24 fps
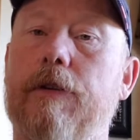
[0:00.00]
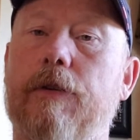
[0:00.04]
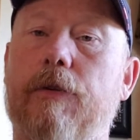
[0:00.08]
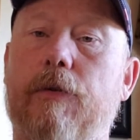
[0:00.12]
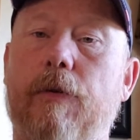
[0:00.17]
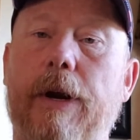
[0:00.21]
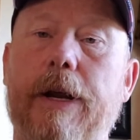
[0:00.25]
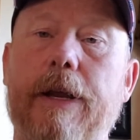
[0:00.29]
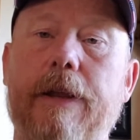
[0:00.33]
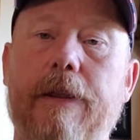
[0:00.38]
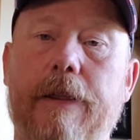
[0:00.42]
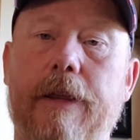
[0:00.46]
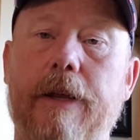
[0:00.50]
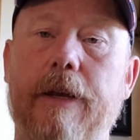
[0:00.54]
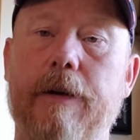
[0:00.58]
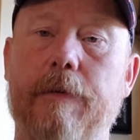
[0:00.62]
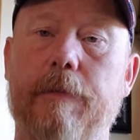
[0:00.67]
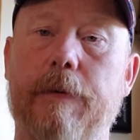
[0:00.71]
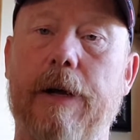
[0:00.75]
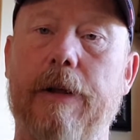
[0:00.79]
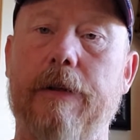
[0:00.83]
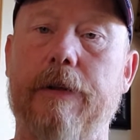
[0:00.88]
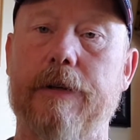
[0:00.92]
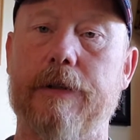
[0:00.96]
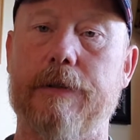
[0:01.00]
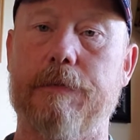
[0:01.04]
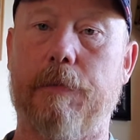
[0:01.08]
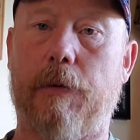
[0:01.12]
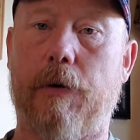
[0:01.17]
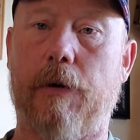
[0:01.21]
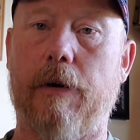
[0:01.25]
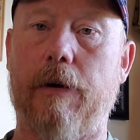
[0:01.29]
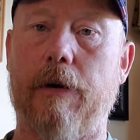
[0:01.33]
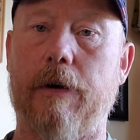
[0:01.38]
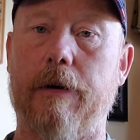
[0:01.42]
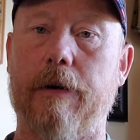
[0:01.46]
great thing about this
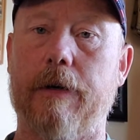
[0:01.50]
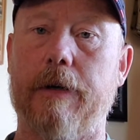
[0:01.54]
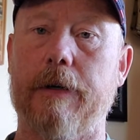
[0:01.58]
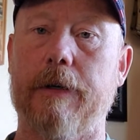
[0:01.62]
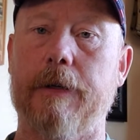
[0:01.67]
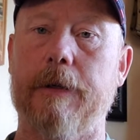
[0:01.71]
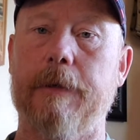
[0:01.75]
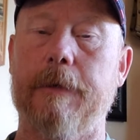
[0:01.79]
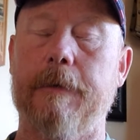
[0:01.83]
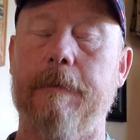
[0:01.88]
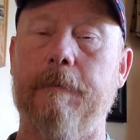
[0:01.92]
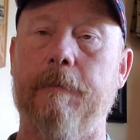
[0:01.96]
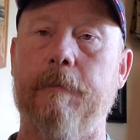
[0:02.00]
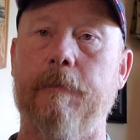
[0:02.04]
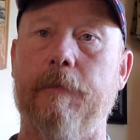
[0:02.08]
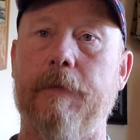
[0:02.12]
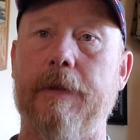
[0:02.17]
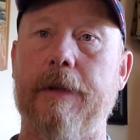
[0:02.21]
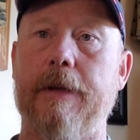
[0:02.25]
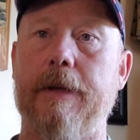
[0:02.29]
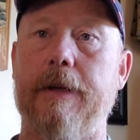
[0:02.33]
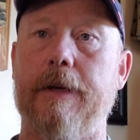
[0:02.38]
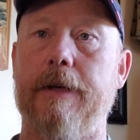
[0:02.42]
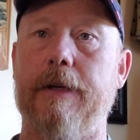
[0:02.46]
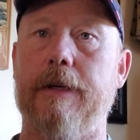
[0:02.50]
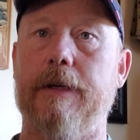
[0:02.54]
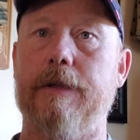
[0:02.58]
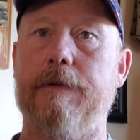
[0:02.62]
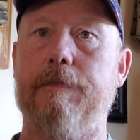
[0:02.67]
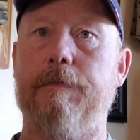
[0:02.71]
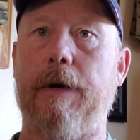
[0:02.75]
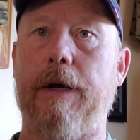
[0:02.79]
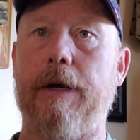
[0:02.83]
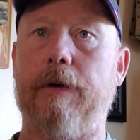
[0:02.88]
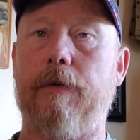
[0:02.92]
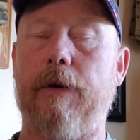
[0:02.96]
park is
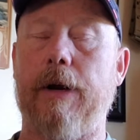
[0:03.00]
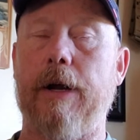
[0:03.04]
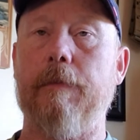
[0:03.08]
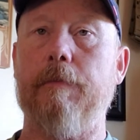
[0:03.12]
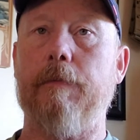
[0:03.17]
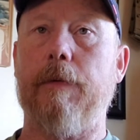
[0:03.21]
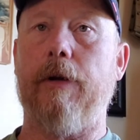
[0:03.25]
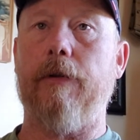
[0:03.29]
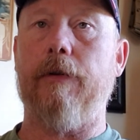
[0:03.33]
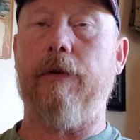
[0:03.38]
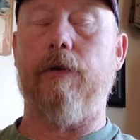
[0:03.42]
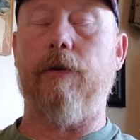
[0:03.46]
my grandmother,